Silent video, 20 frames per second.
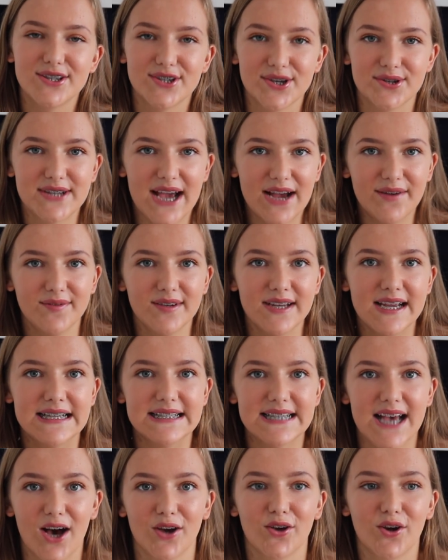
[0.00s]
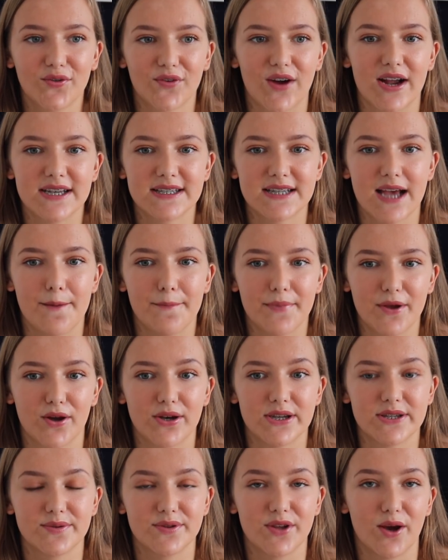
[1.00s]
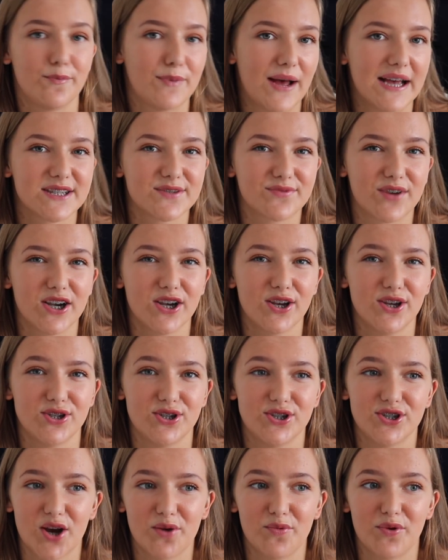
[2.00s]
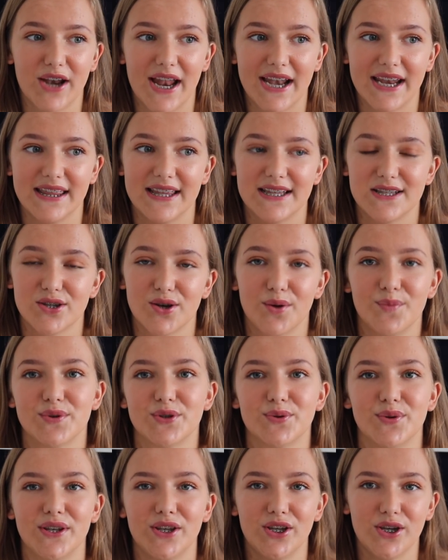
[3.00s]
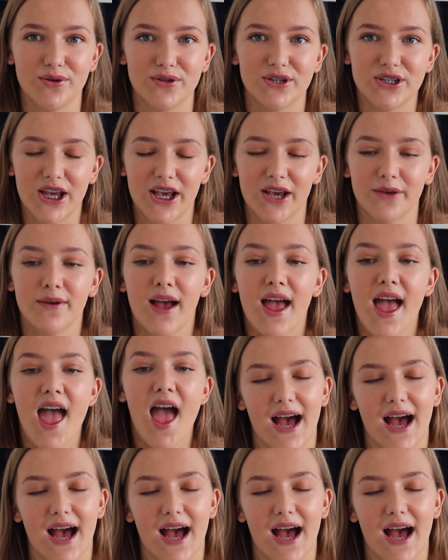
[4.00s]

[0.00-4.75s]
So definitely tell your friend and be honest with your best friend because you don't want anything to come between you two.